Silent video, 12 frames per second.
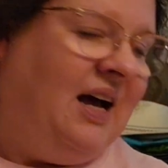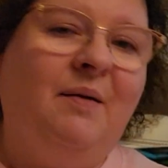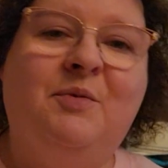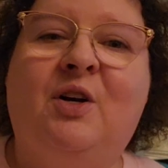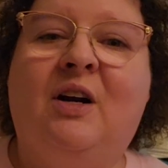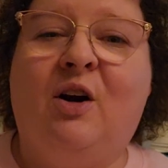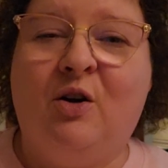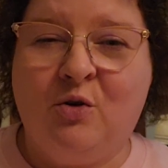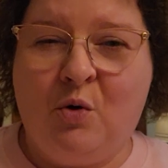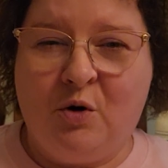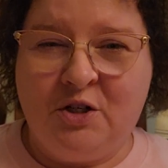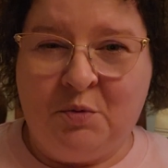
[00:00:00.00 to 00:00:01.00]
I'm sorry, I heard
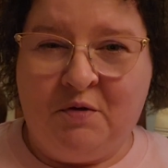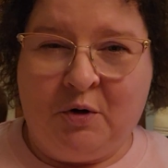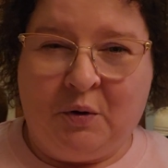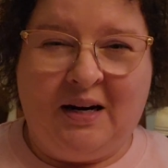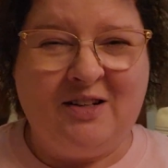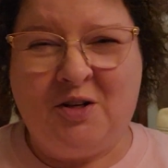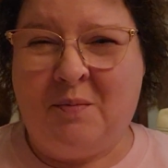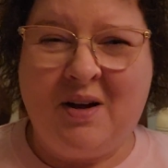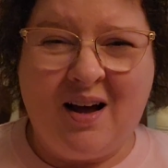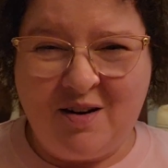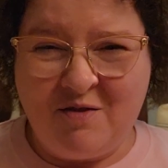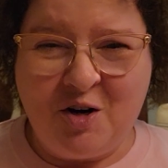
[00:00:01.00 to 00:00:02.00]
cords moving around, so I'm
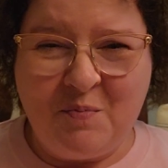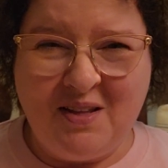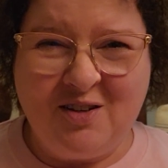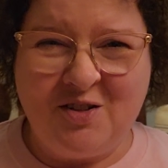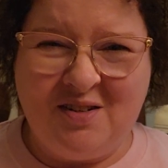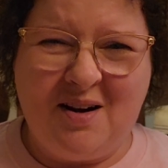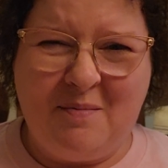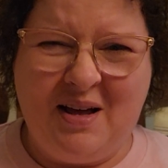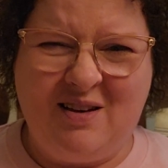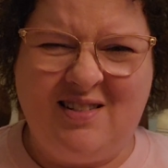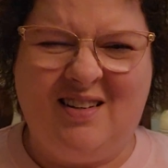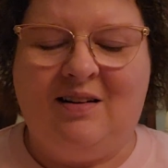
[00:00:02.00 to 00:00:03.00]
kind of hoping there's not a
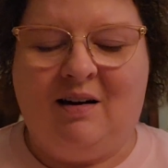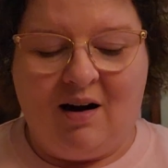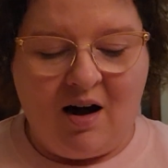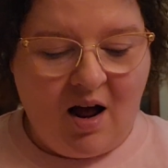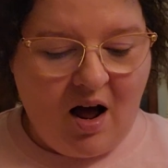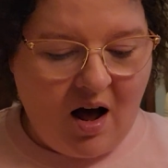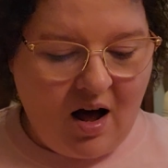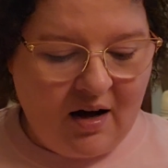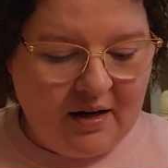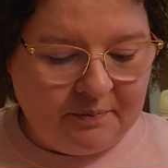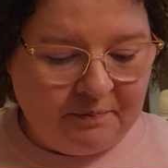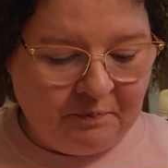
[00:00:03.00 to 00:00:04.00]
mouse in here.
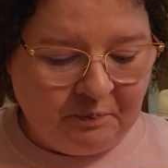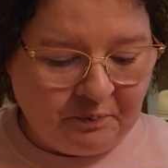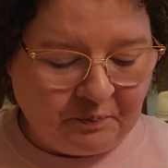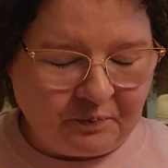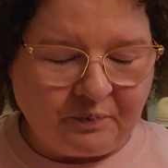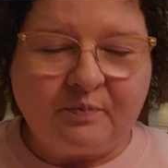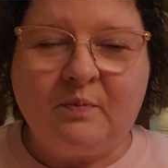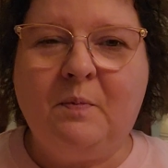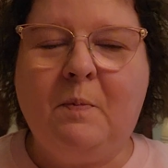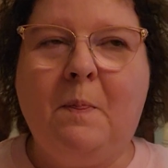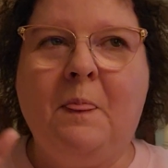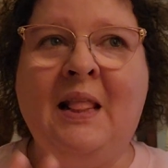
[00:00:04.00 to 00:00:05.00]
And
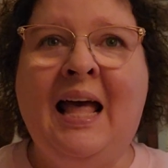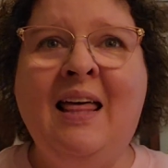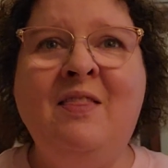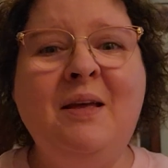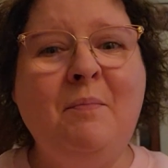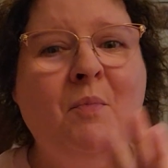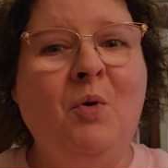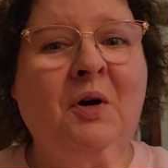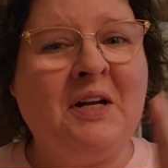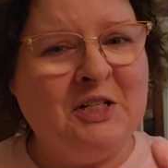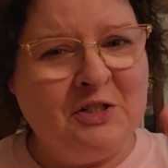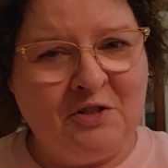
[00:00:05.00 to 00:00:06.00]
the more
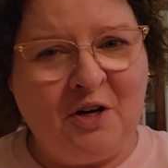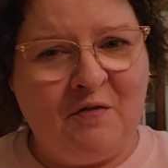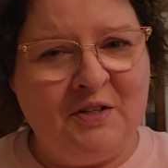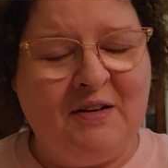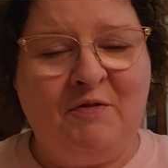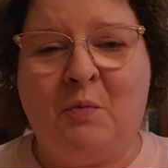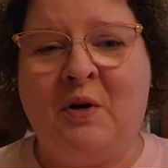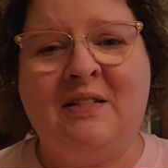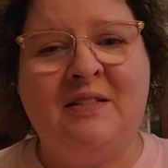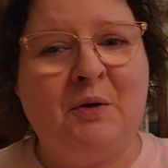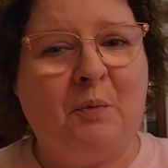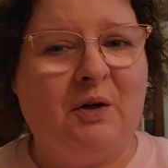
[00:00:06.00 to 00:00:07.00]
conservative, the ones
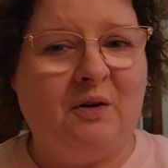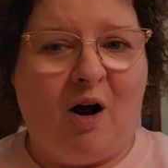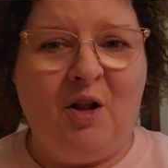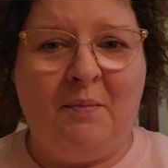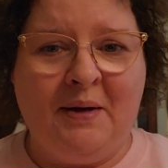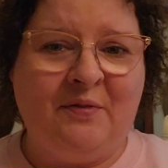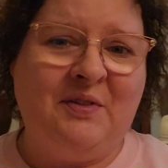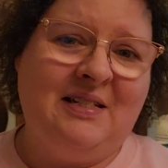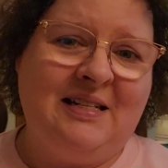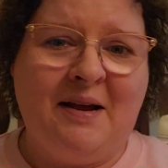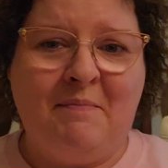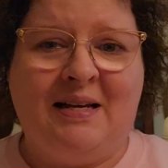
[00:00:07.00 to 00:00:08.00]
that were all about the
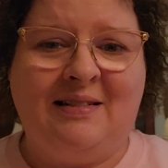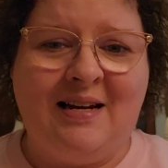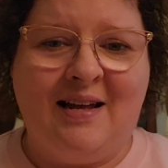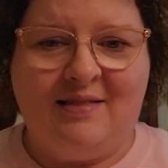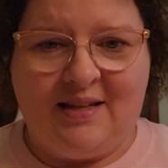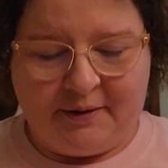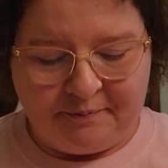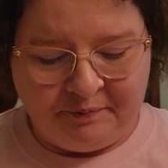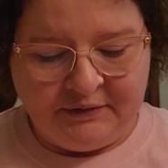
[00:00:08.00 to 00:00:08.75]
state-by-state thing.